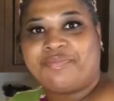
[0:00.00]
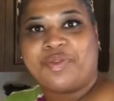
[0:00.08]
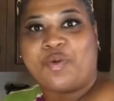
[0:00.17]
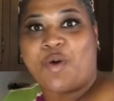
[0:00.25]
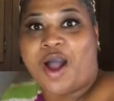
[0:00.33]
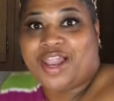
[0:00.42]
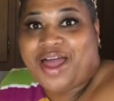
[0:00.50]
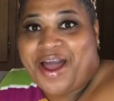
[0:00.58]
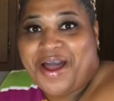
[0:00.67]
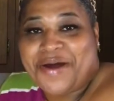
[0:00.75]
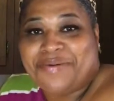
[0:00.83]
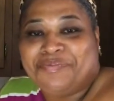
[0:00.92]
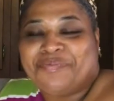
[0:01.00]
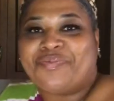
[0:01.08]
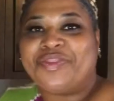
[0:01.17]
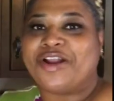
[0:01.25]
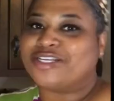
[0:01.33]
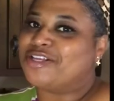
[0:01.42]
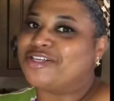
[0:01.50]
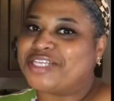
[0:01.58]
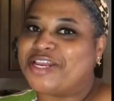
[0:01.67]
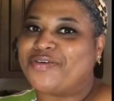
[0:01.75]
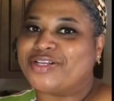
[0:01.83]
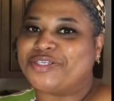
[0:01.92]
voila, there's no
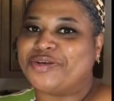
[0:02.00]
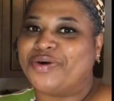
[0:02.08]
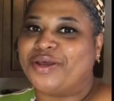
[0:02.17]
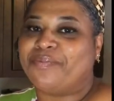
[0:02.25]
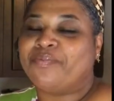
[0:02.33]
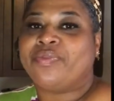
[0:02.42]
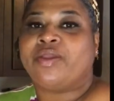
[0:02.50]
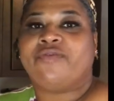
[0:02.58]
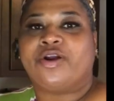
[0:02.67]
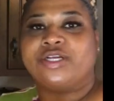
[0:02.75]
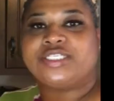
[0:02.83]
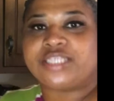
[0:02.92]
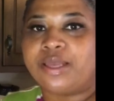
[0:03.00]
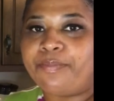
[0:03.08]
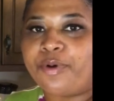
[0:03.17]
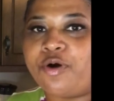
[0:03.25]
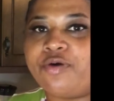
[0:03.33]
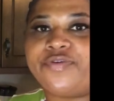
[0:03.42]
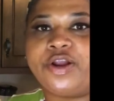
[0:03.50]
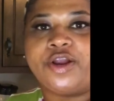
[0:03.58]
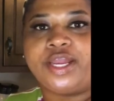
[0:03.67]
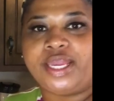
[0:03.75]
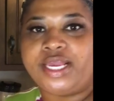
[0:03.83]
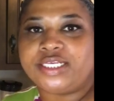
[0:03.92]
secret to it. Very simple, very
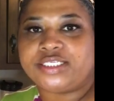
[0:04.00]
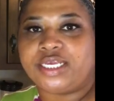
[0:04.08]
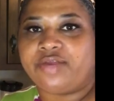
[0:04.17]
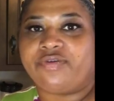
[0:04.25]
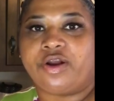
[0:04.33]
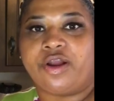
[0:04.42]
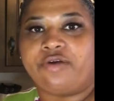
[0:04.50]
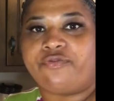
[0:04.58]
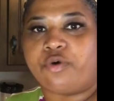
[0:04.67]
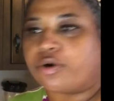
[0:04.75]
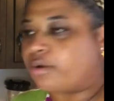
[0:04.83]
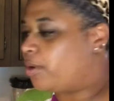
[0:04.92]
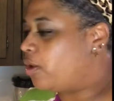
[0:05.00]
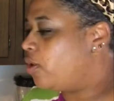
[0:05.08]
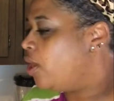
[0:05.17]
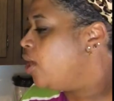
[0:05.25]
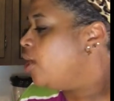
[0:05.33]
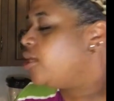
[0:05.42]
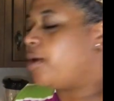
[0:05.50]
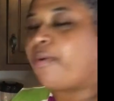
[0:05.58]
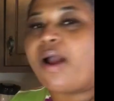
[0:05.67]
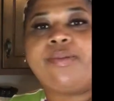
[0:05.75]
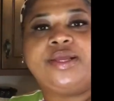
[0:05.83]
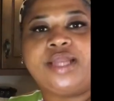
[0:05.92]
easy, very affordable. You're
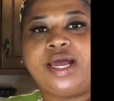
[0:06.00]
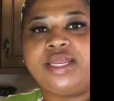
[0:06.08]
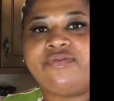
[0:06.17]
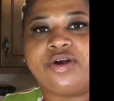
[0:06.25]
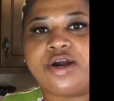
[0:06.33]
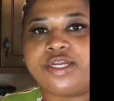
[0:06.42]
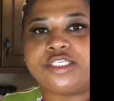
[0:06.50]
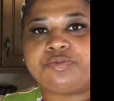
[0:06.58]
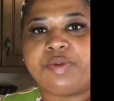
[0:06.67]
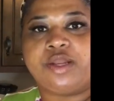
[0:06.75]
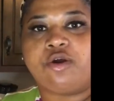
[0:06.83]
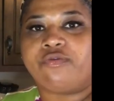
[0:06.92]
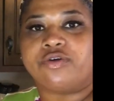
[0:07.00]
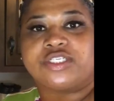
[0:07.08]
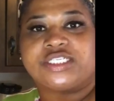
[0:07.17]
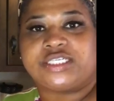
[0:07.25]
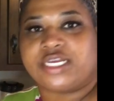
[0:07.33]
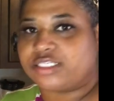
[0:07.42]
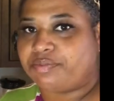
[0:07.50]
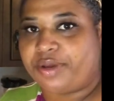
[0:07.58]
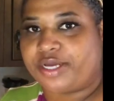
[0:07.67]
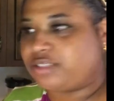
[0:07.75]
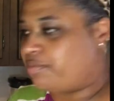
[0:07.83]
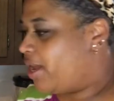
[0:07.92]
probably not even gonna spend over
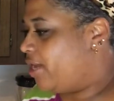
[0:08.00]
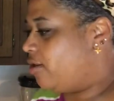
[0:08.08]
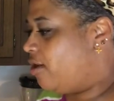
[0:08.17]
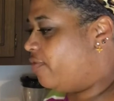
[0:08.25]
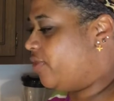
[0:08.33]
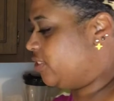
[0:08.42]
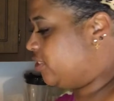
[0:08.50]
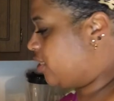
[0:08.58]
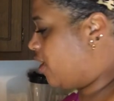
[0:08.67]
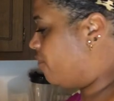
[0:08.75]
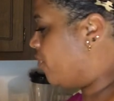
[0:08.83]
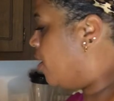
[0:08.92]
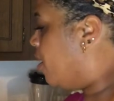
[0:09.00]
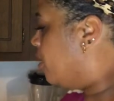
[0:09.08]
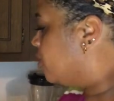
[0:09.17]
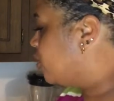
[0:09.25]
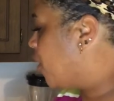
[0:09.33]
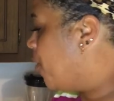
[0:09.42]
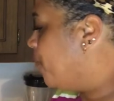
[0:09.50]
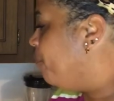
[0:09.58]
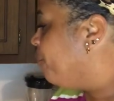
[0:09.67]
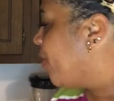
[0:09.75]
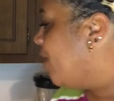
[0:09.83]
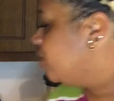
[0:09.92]
$6 buying all this stuff. So
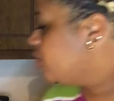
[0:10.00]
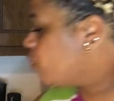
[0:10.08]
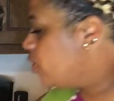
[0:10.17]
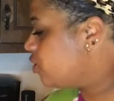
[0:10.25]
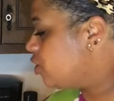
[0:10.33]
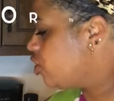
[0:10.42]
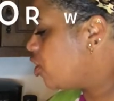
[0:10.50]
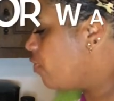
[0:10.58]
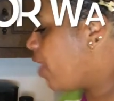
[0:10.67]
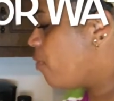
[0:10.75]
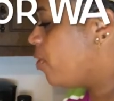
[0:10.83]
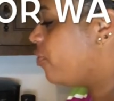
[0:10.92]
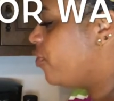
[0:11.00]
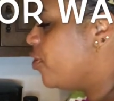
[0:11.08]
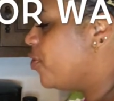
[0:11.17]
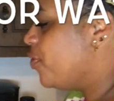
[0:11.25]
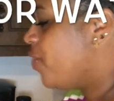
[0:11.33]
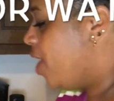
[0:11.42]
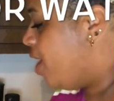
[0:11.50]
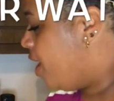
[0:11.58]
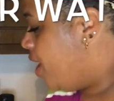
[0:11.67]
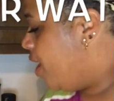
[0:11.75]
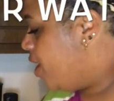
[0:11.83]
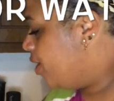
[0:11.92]
I just wanted to show that with you,
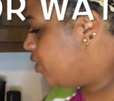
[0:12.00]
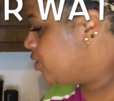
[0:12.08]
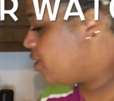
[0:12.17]
and